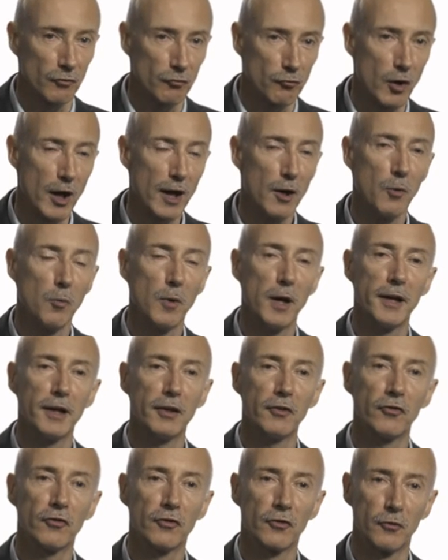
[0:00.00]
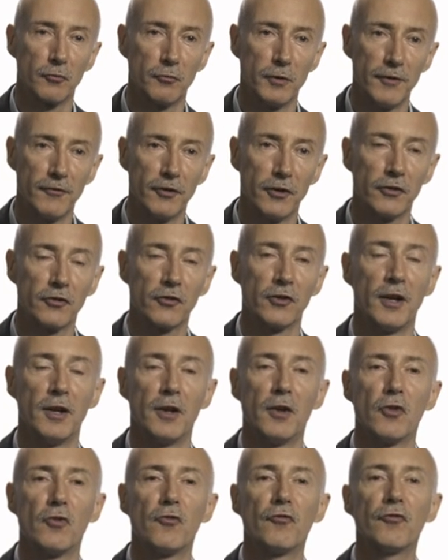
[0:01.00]
the railways, the rivers,
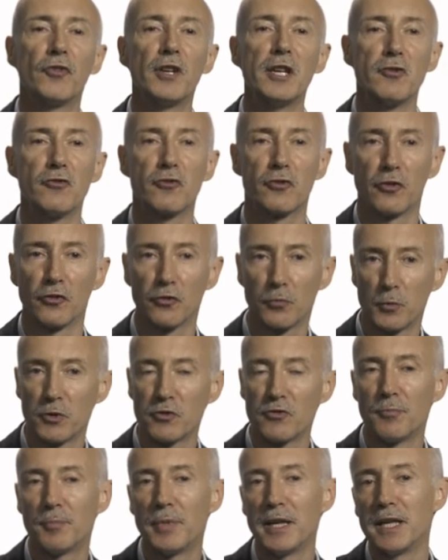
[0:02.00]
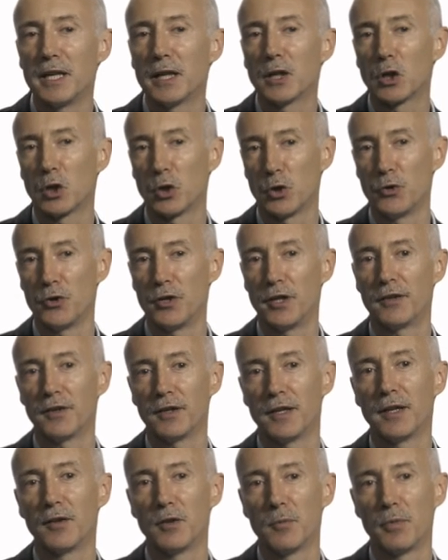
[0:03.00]
the features which have been included
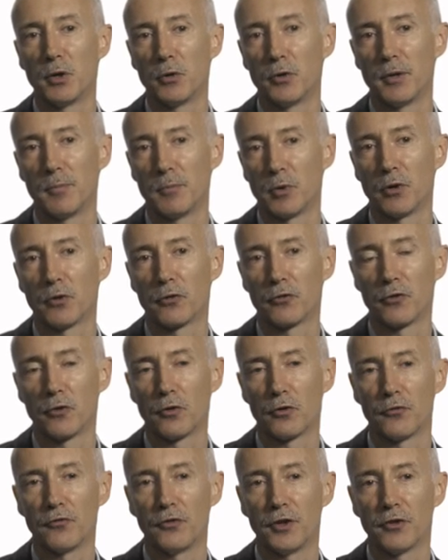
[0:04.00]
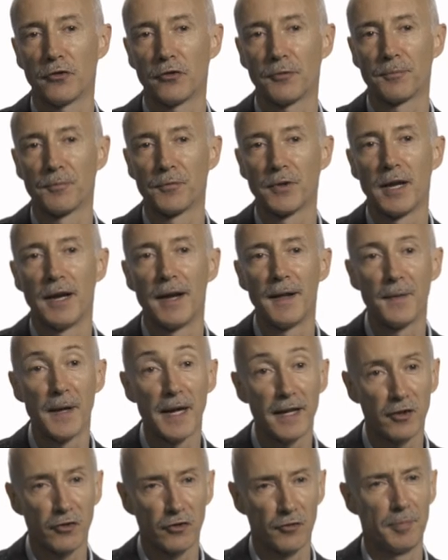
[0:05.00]
in the building block geographies. And
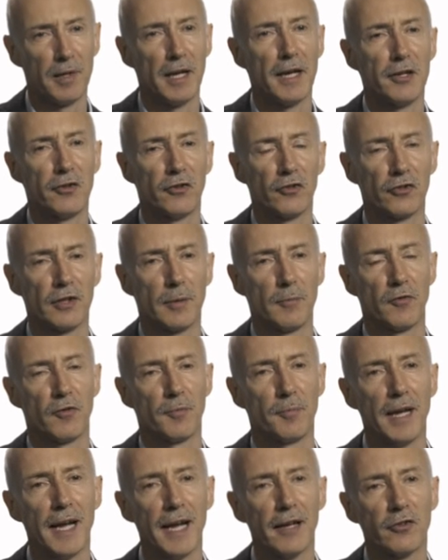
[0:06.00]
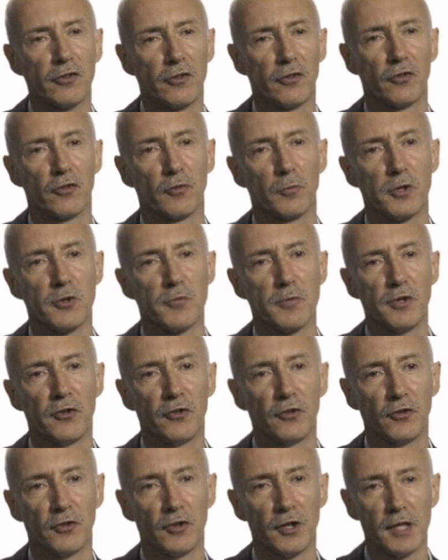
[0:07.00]
that explains some of the patterns which we
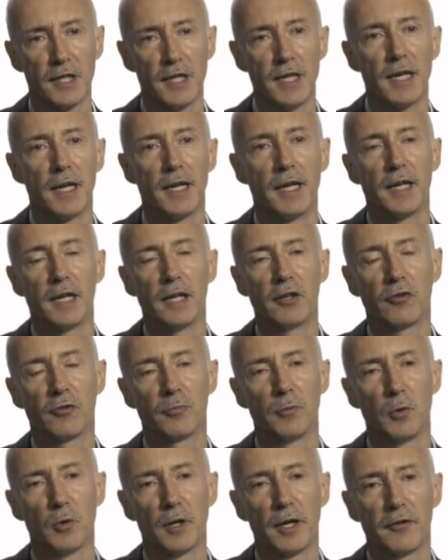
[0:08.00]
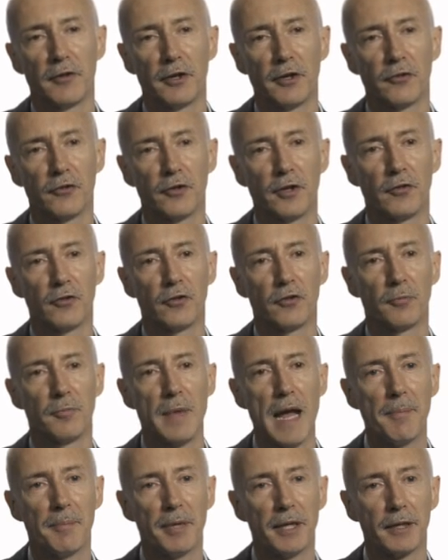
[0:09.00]
see in small area census
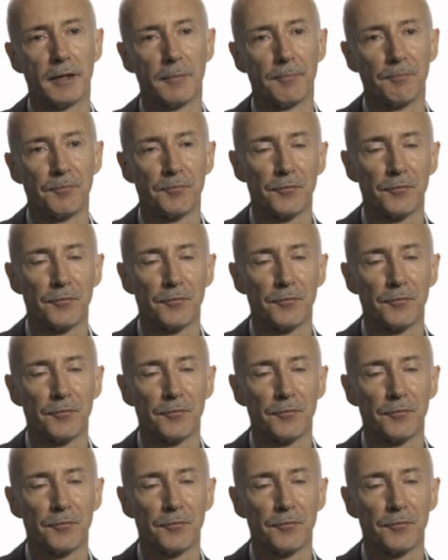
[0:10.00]
mapping.